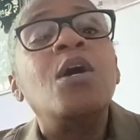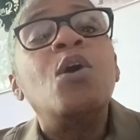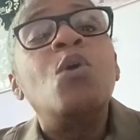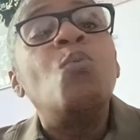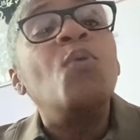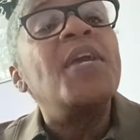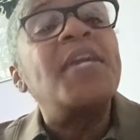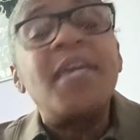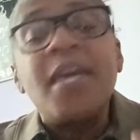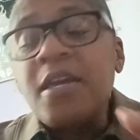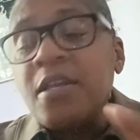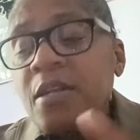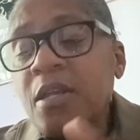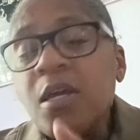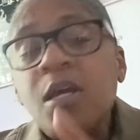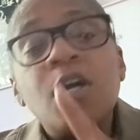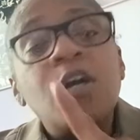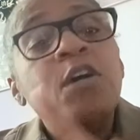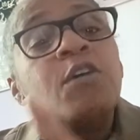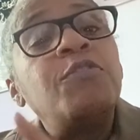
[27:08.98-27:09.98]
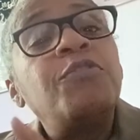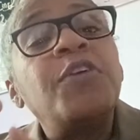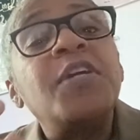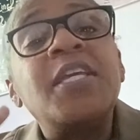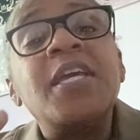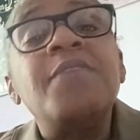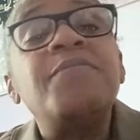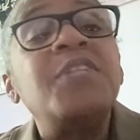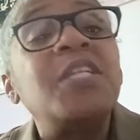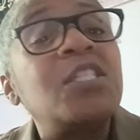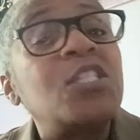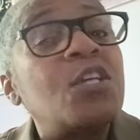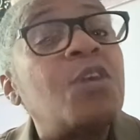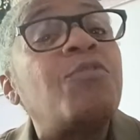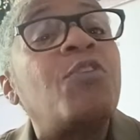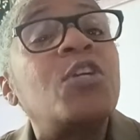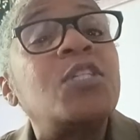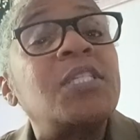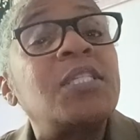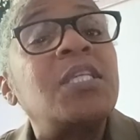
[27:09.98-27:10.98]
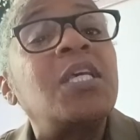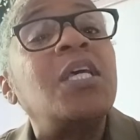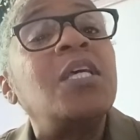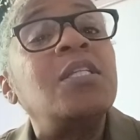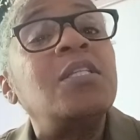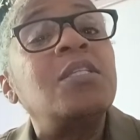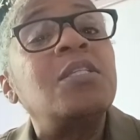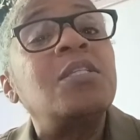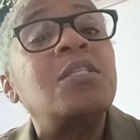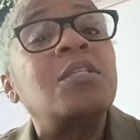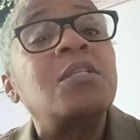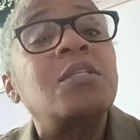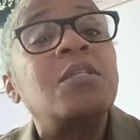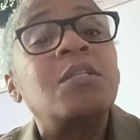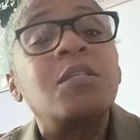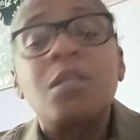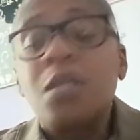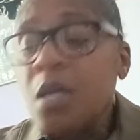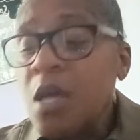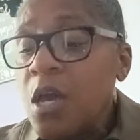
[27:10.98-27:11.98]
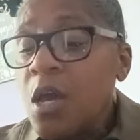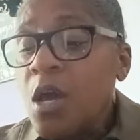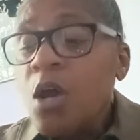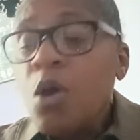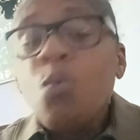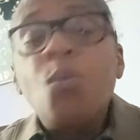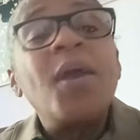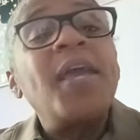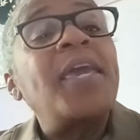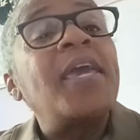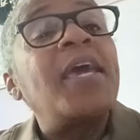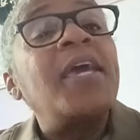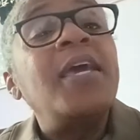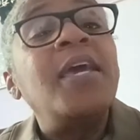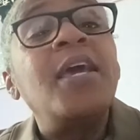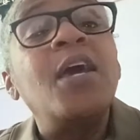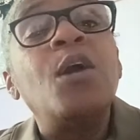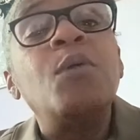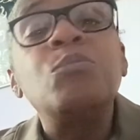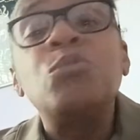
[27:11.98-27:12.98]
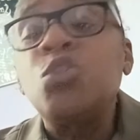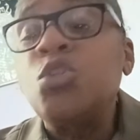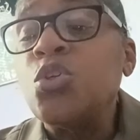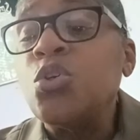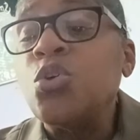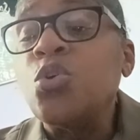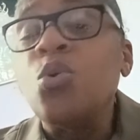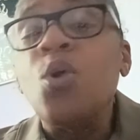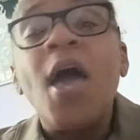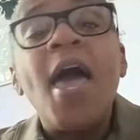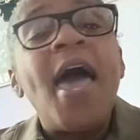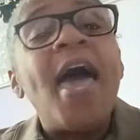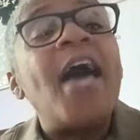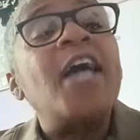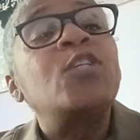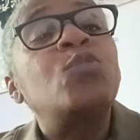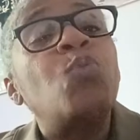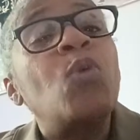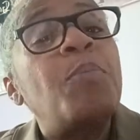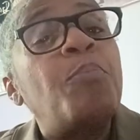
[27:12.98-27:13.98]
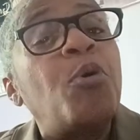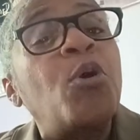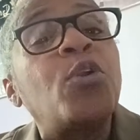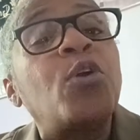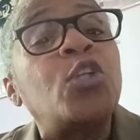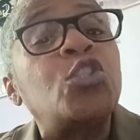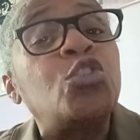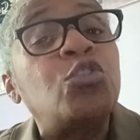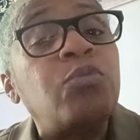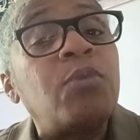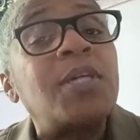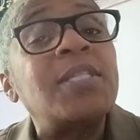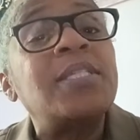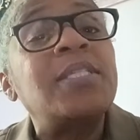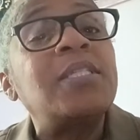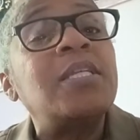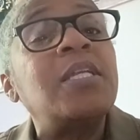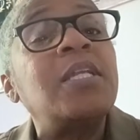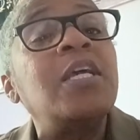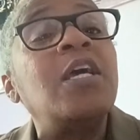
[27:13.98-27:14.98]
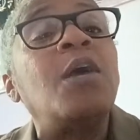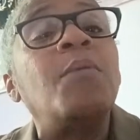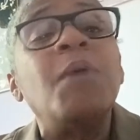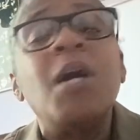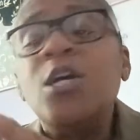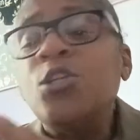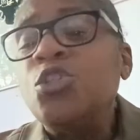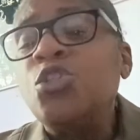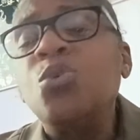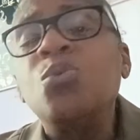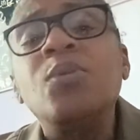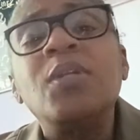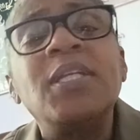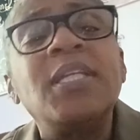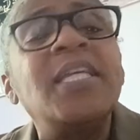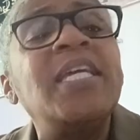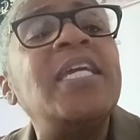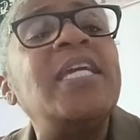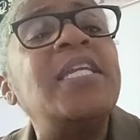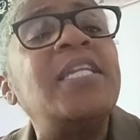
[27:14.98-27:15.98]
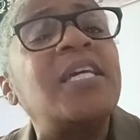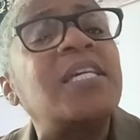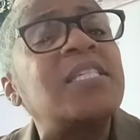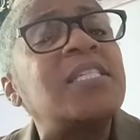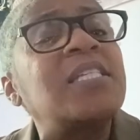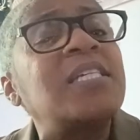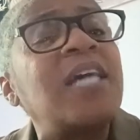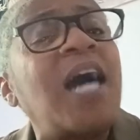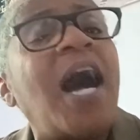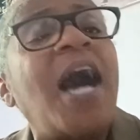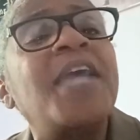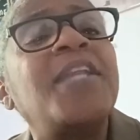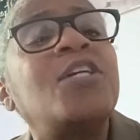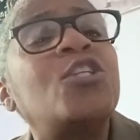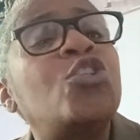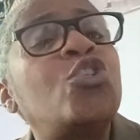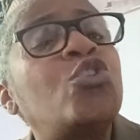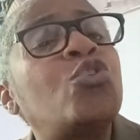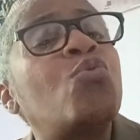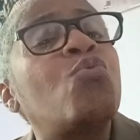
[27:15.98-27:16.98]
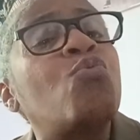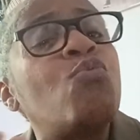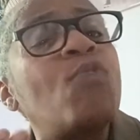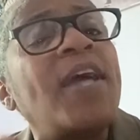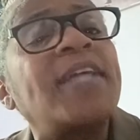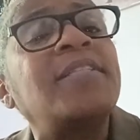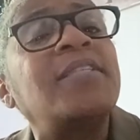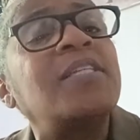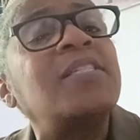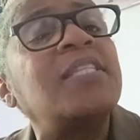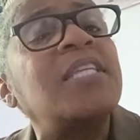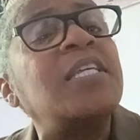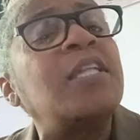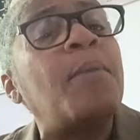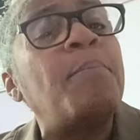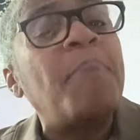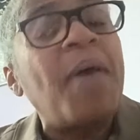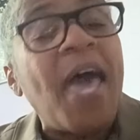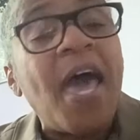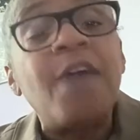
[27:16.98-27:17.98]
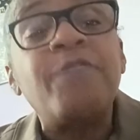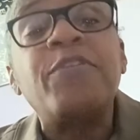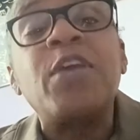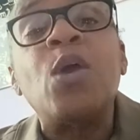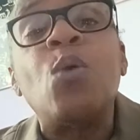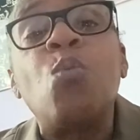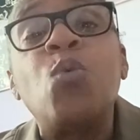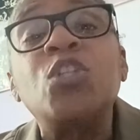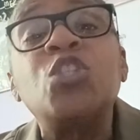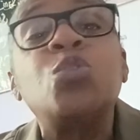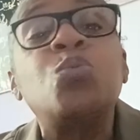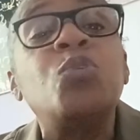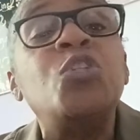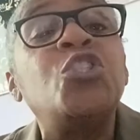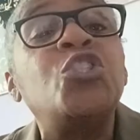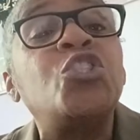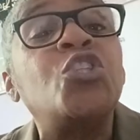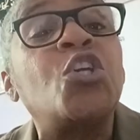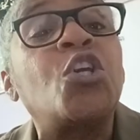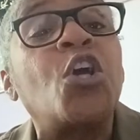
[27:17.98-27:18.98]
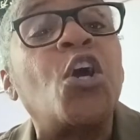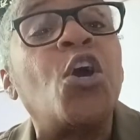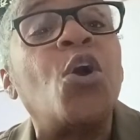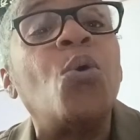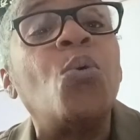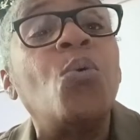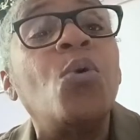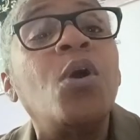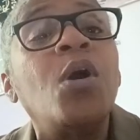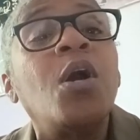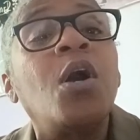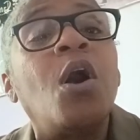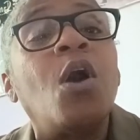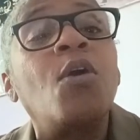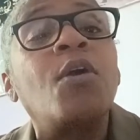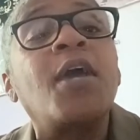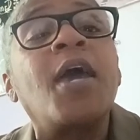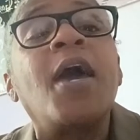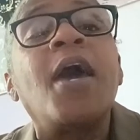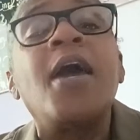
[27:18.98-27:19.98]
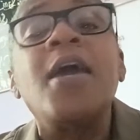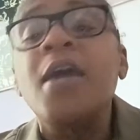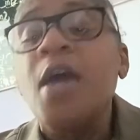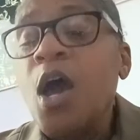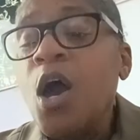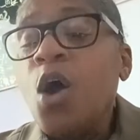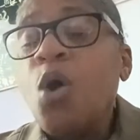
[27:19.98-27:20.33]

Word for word: We get forgiveness of our sins we get him to, as we put our trust in him, to lead us, guide us, direct us in a path in which we should go. Okay.